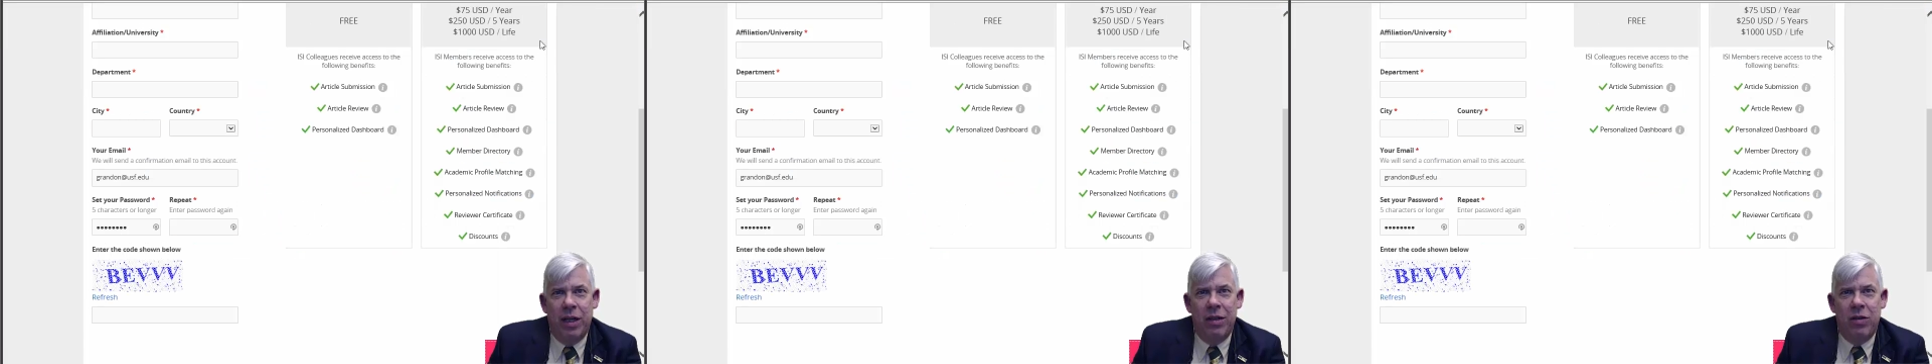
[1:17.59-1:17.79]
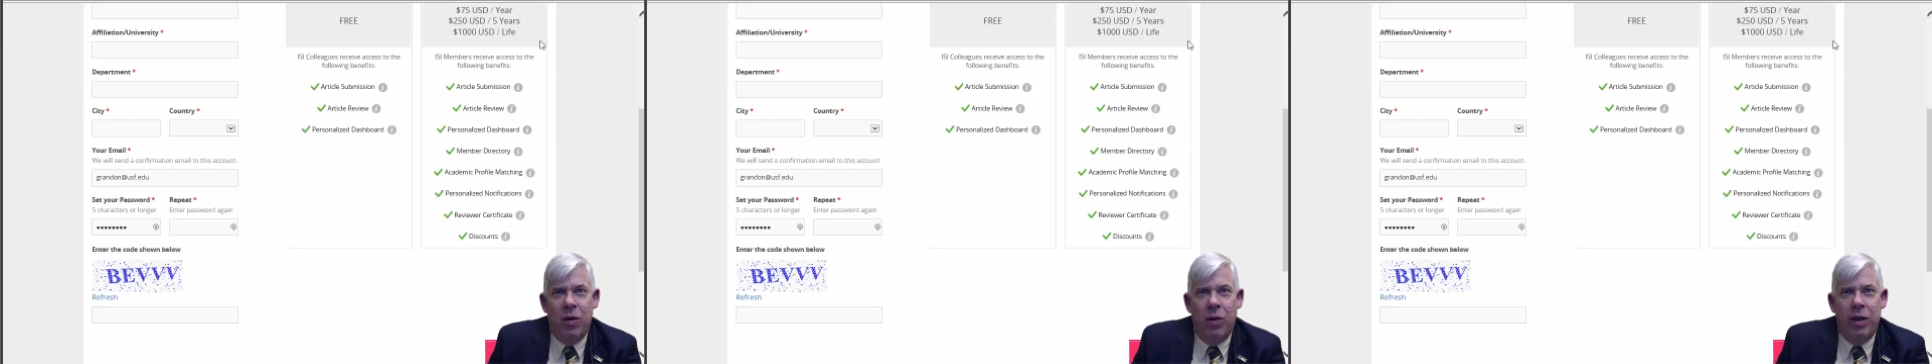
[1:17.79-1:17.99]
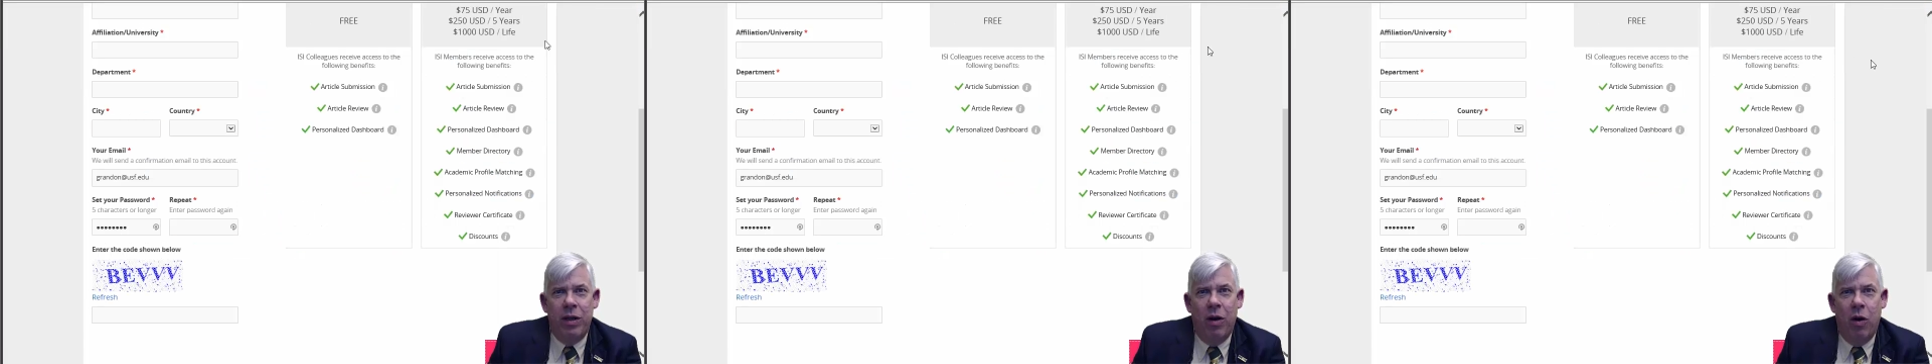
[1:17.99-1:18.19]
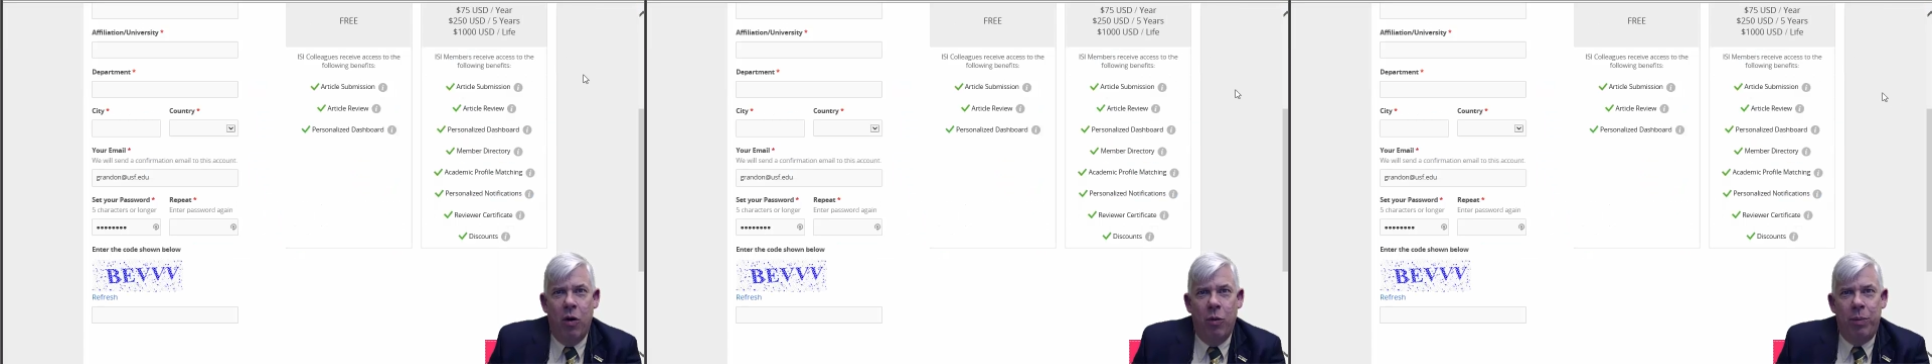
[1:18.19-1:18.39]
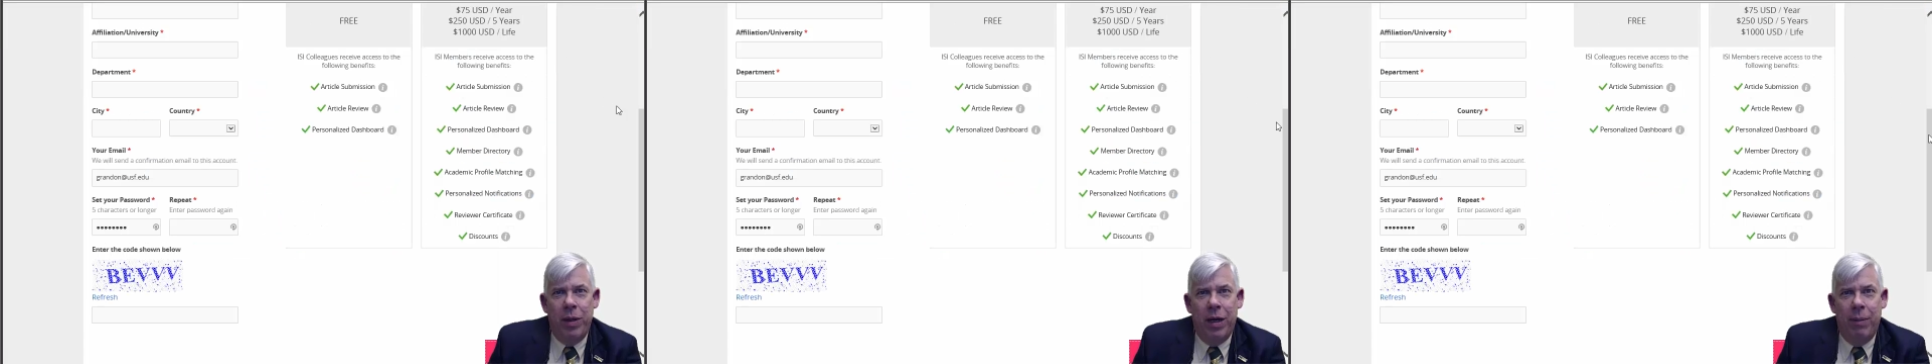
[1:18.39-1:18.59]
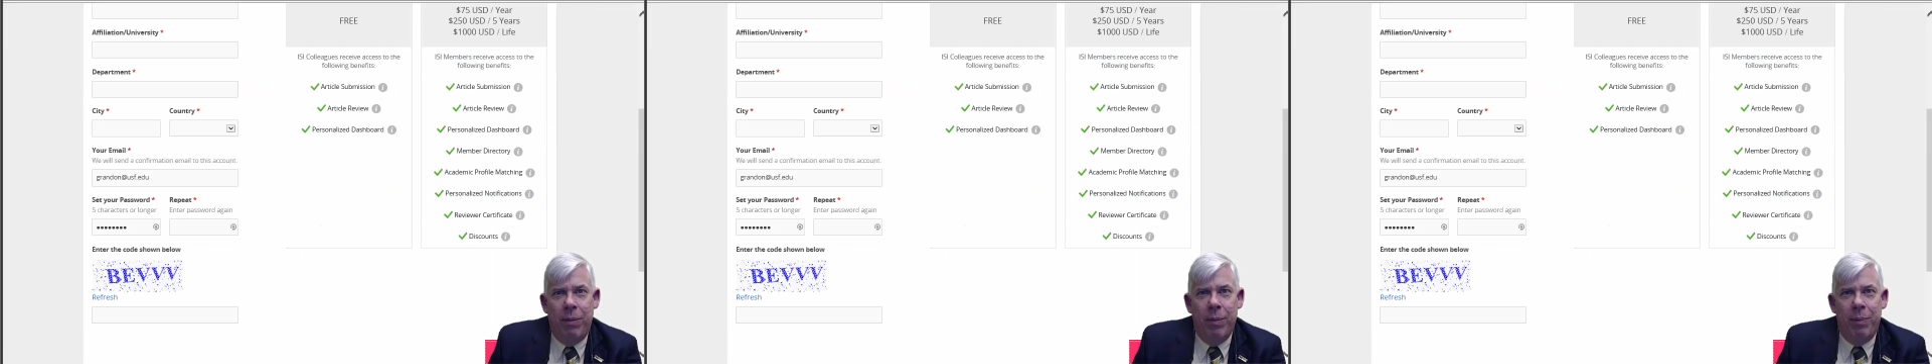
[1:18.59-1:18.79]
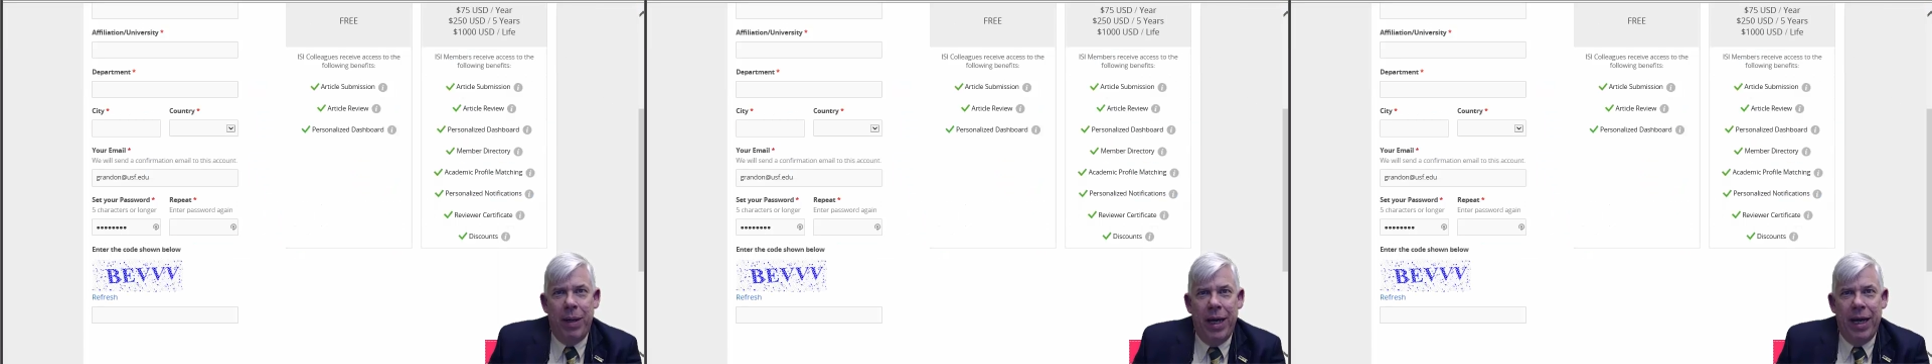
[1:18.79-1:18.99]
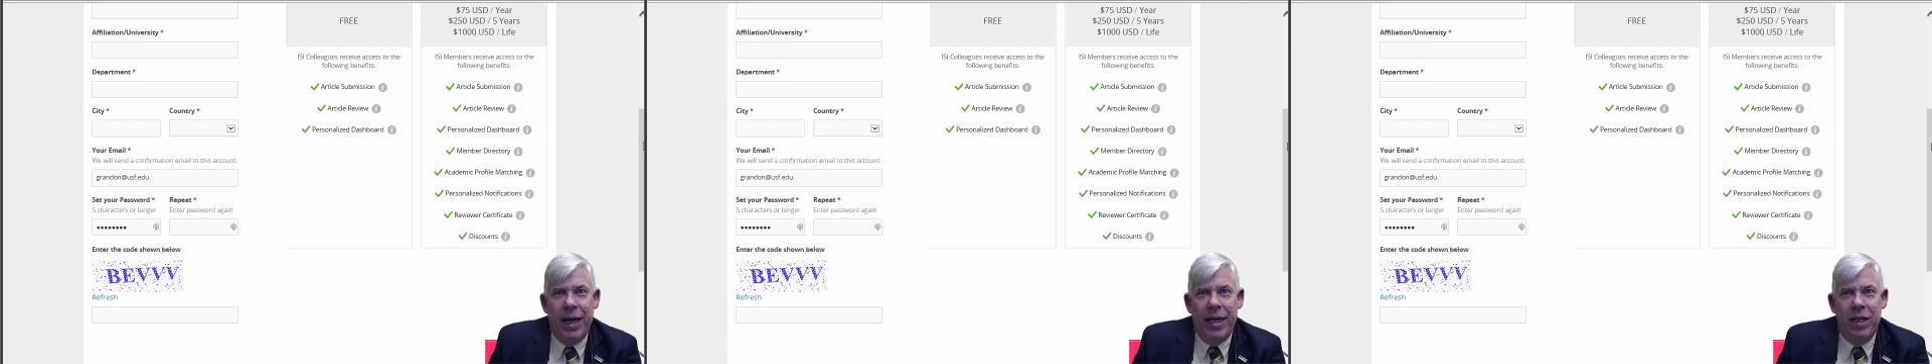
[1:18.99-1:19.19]
it's going to open up a
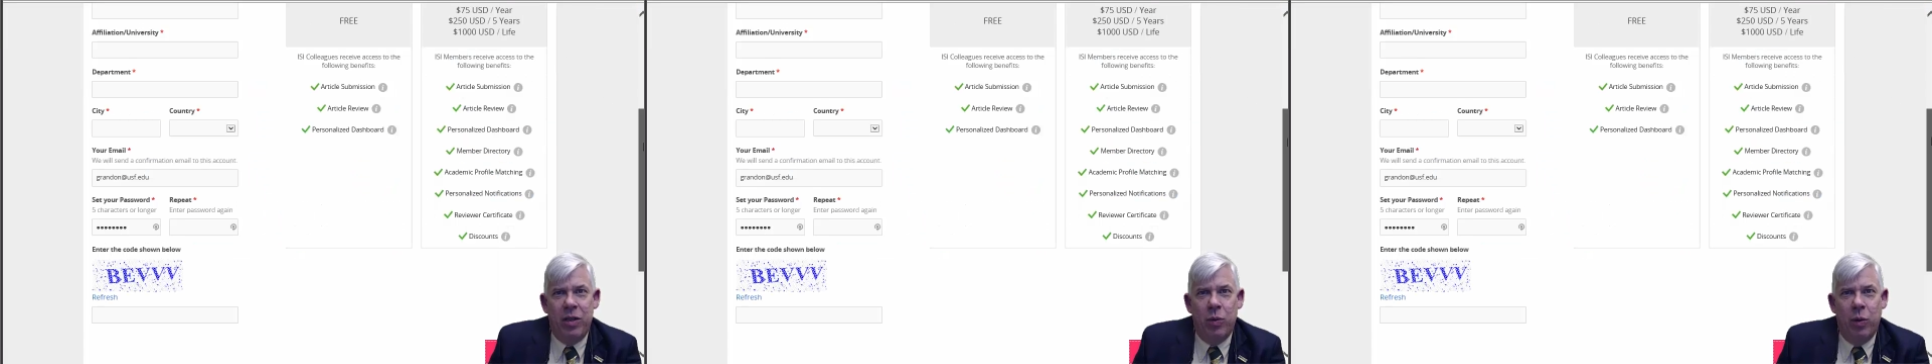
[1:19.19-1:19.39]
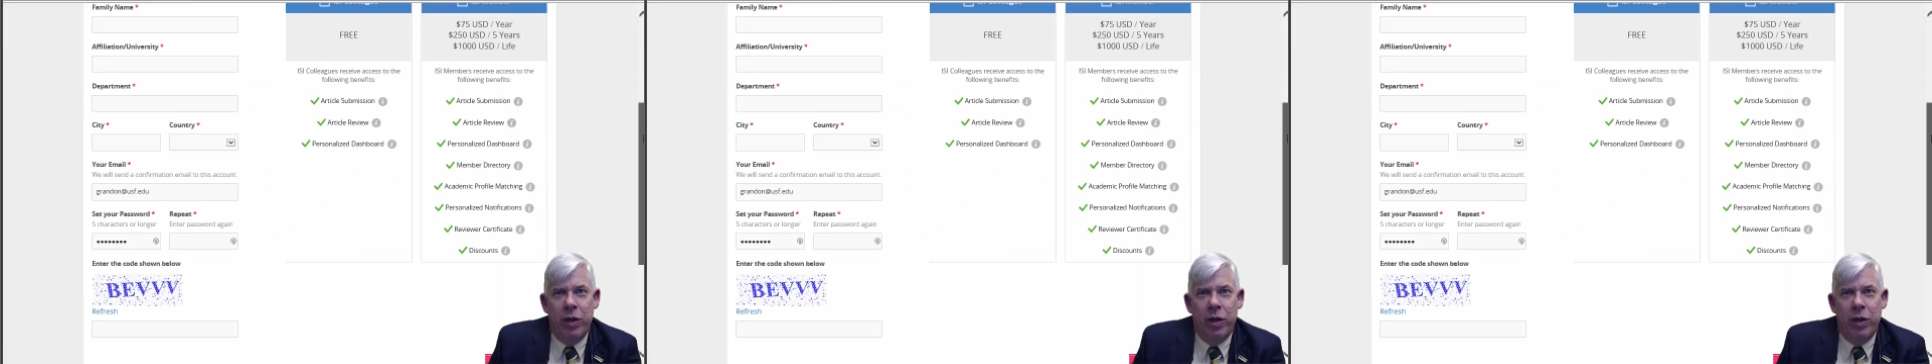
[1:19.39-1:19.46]
page